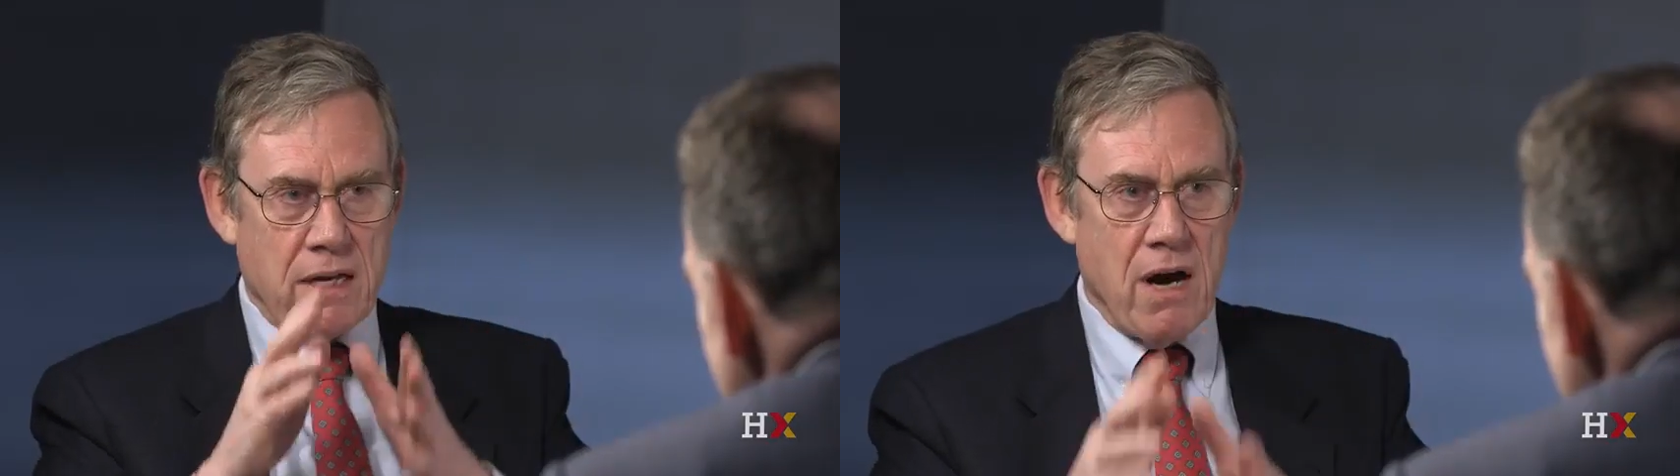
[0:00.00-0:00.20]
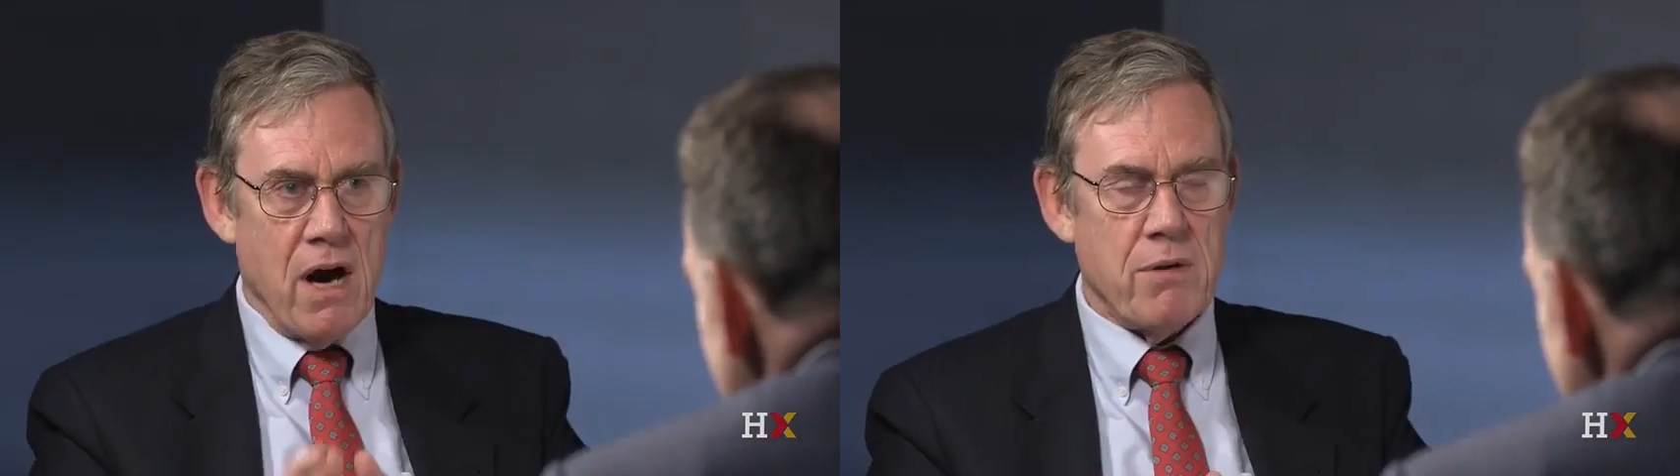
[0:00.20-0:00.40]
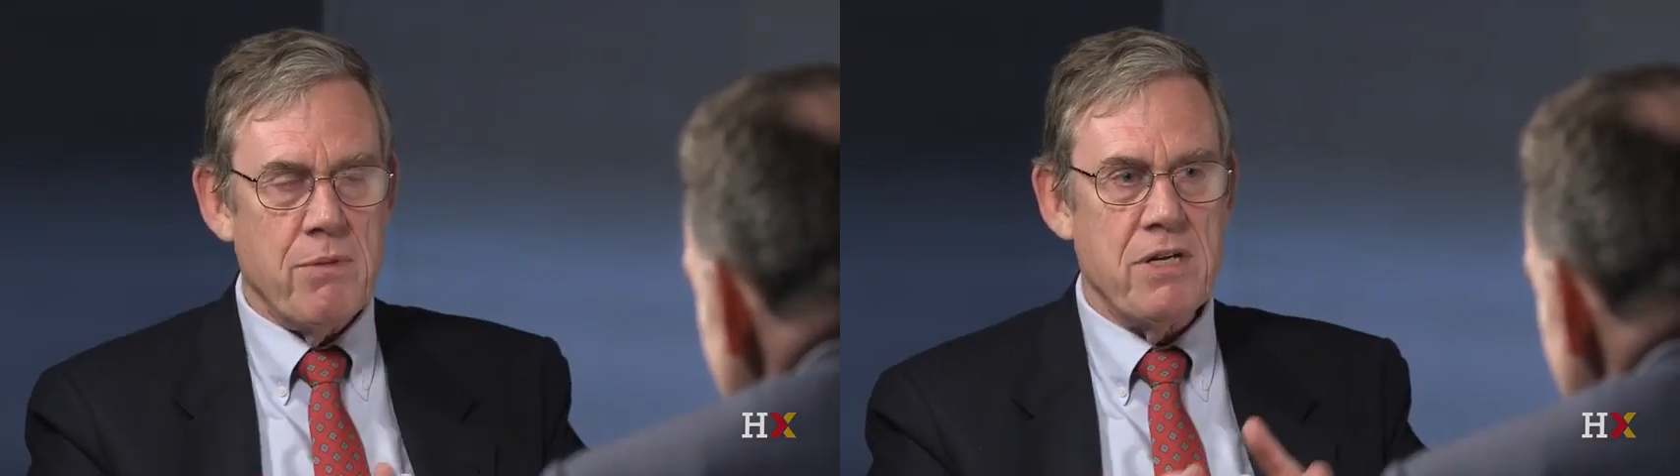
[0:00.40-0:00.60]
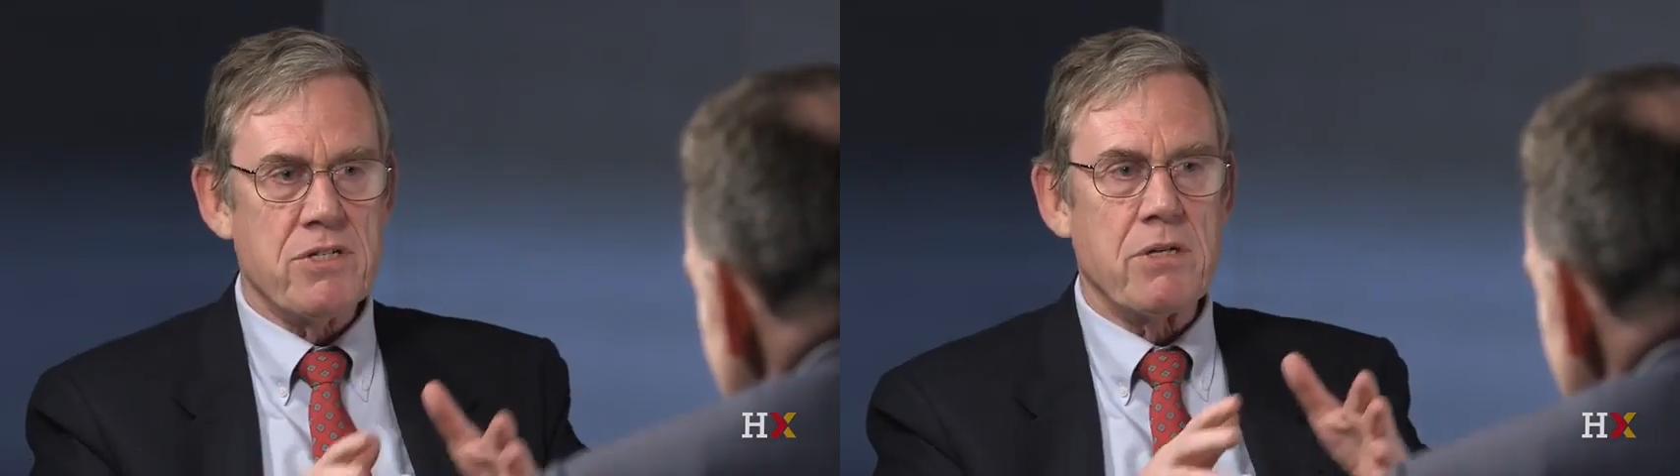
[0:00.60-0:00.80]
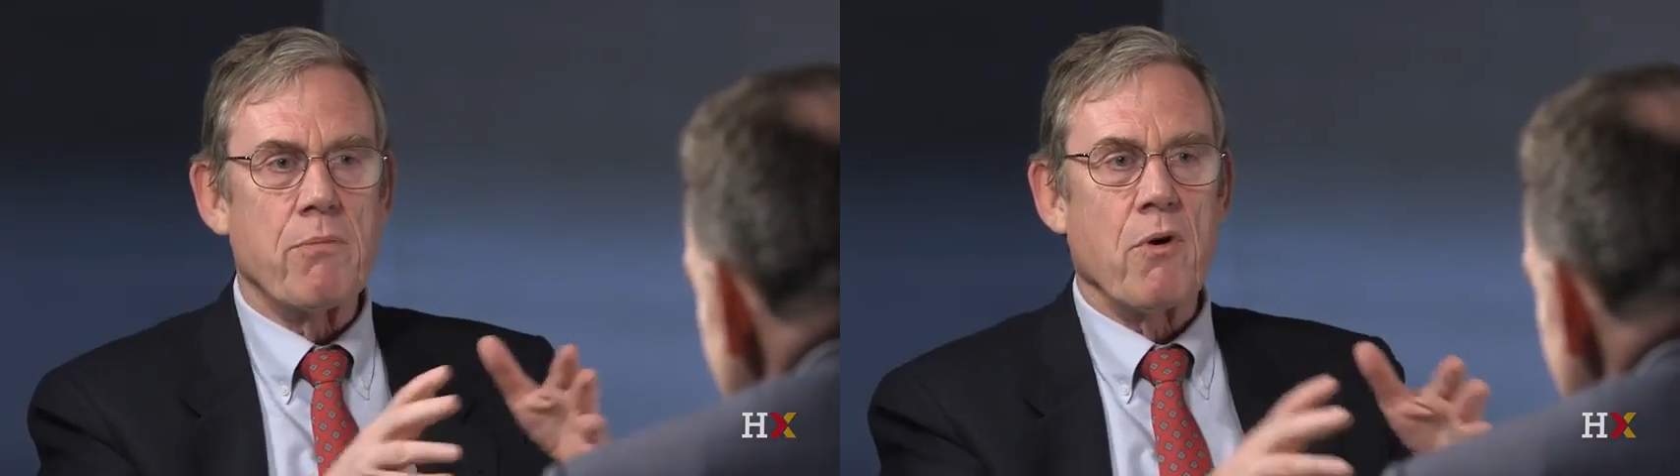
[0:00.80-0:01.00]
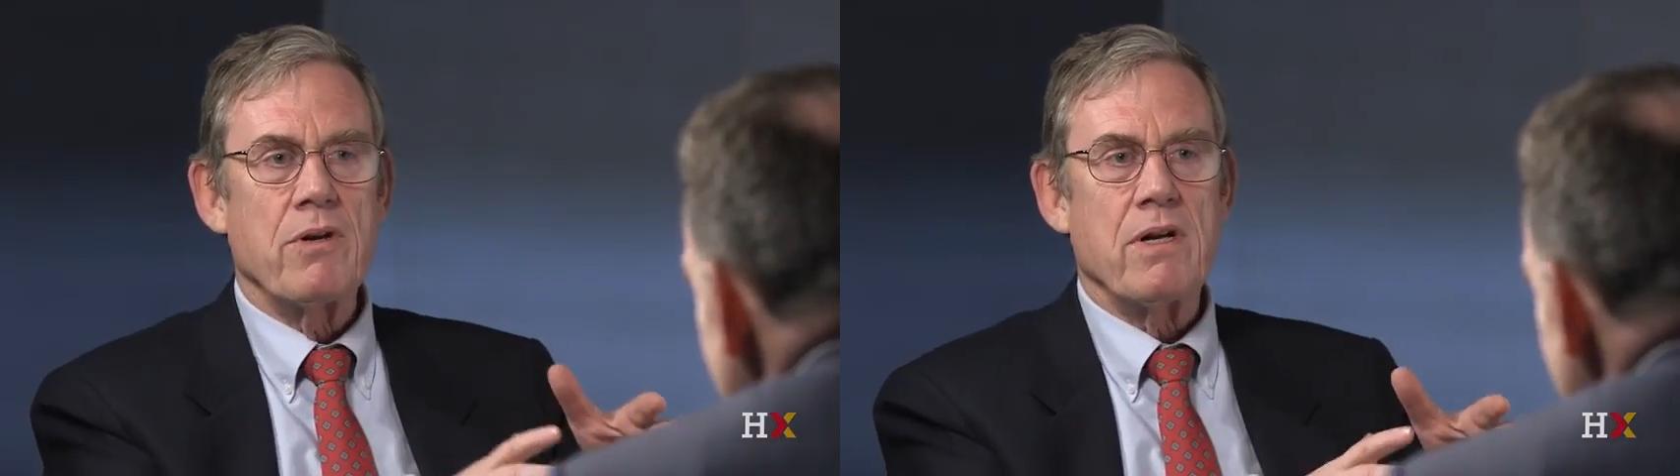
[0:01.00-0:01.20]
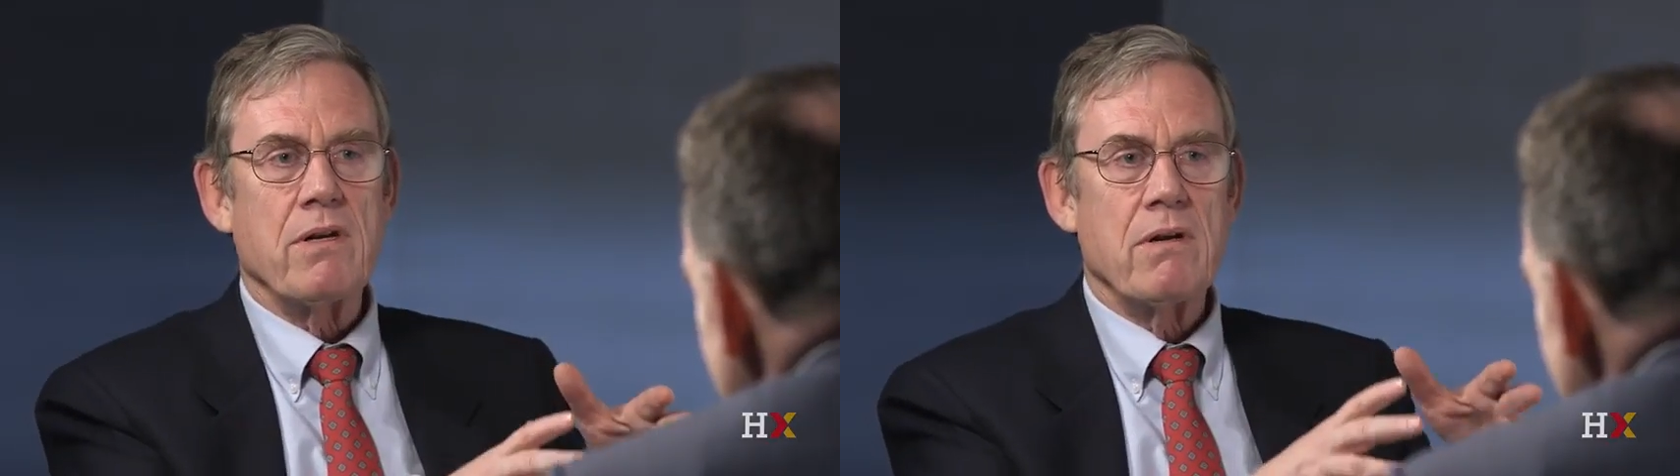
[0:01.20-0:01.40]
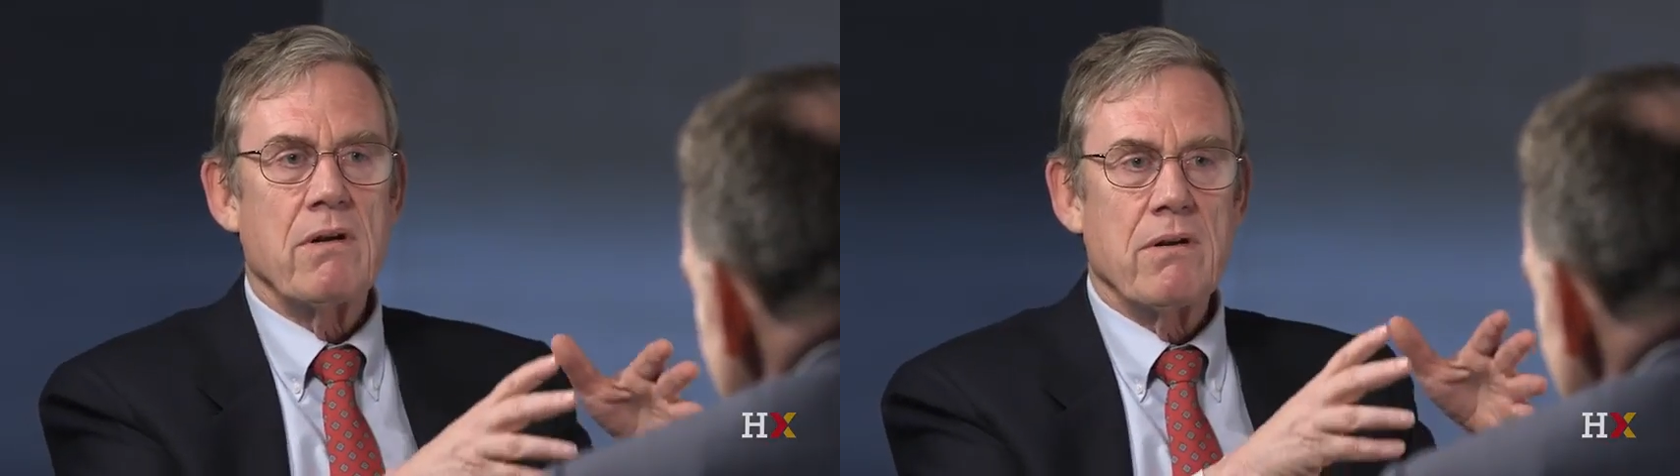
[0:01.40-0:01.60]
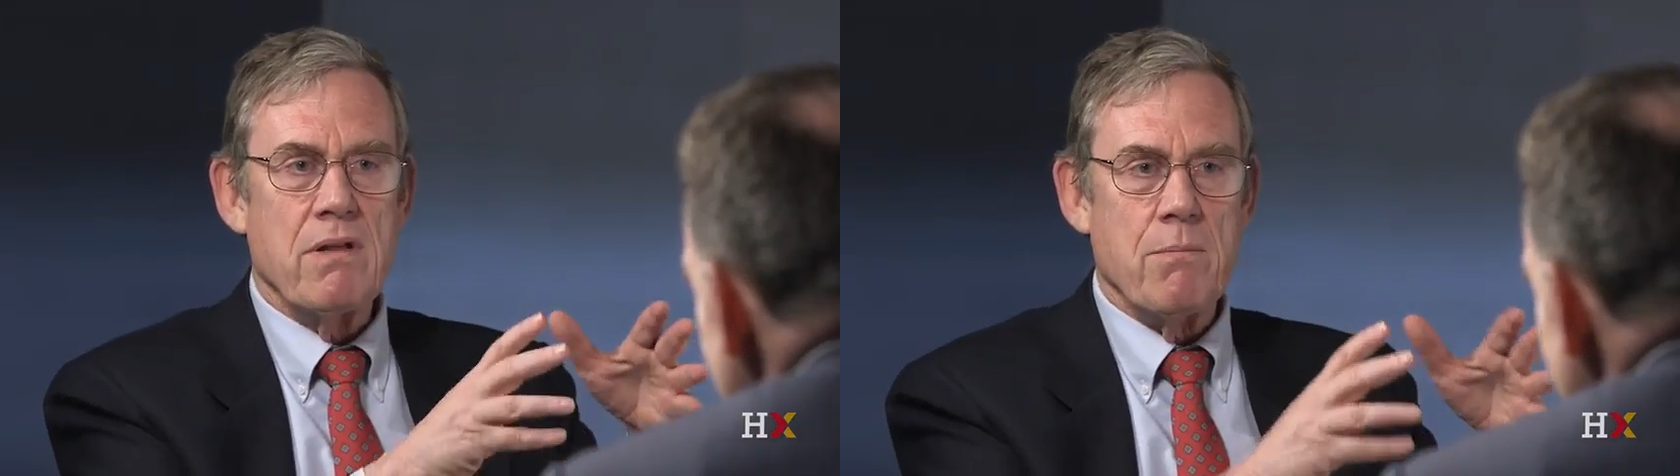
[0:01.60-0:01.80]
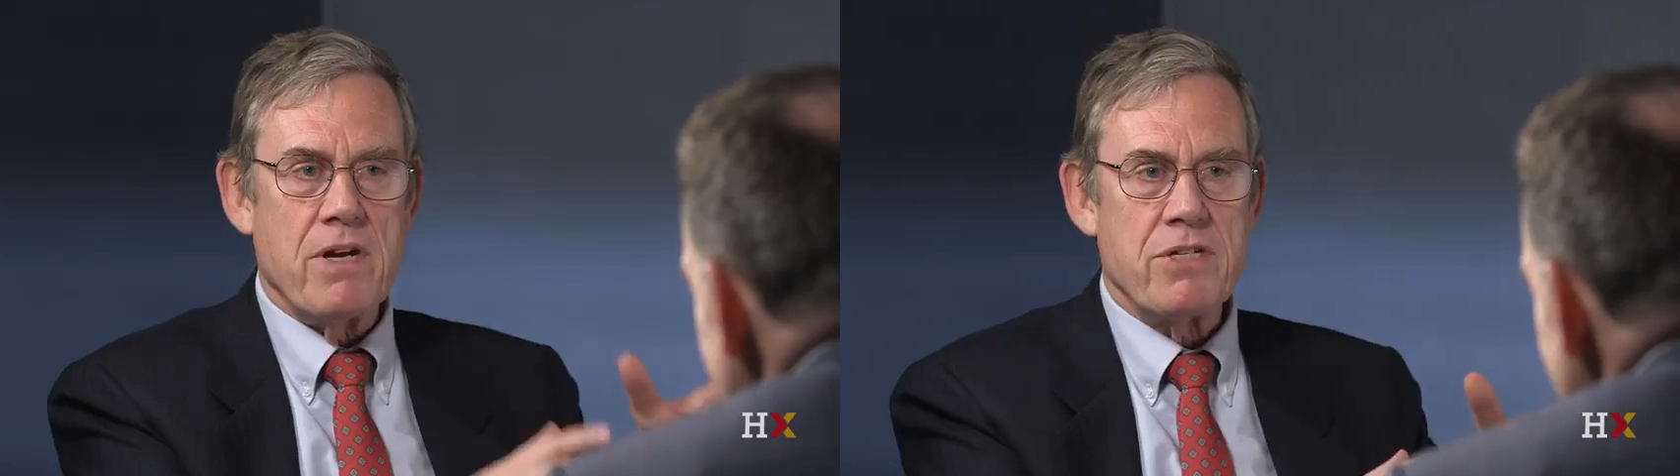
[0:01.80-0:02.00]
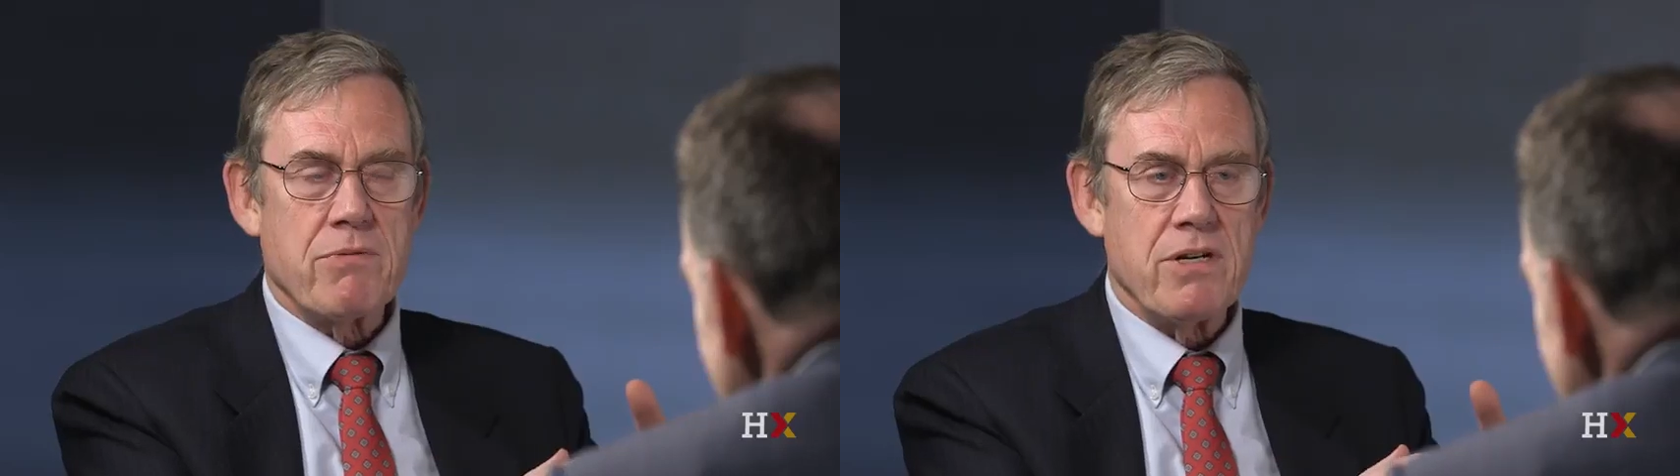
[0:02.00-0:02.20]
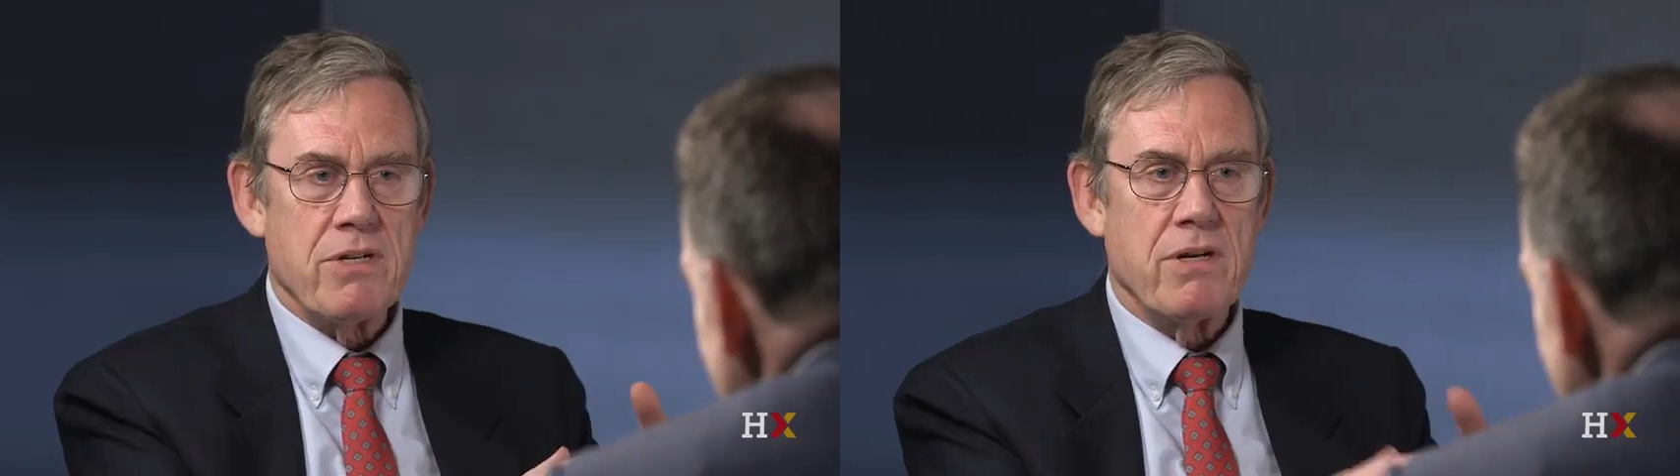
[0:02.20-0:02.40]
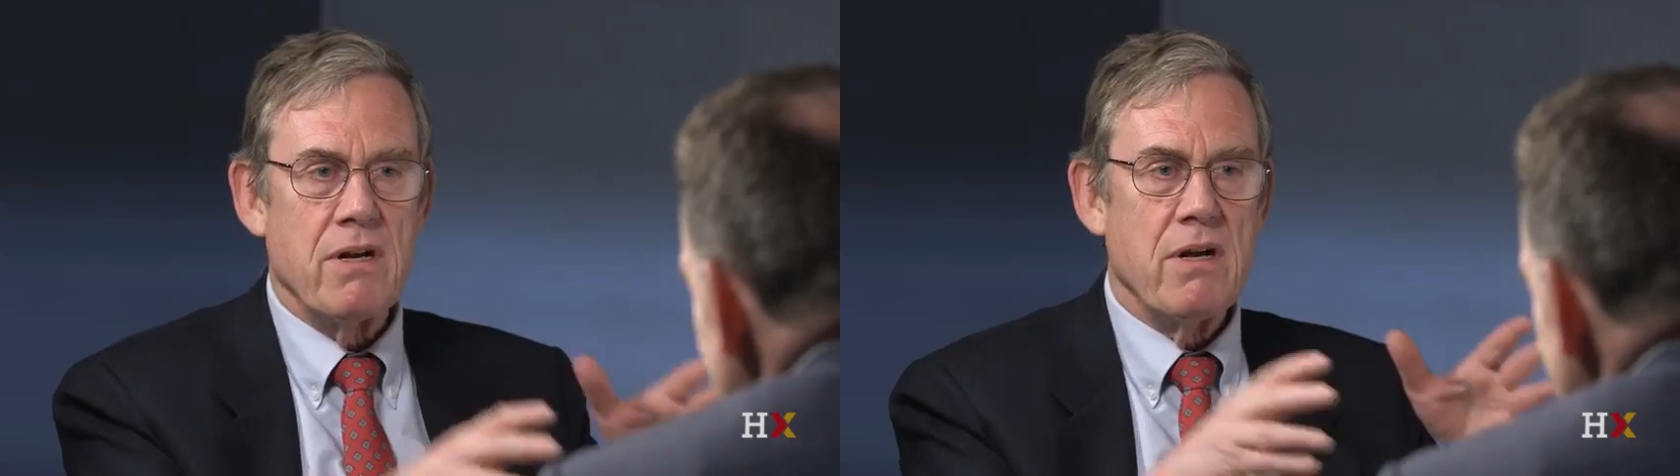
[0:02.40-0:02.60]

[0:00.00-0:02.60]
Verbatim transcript: the economy is subordinate to the administration.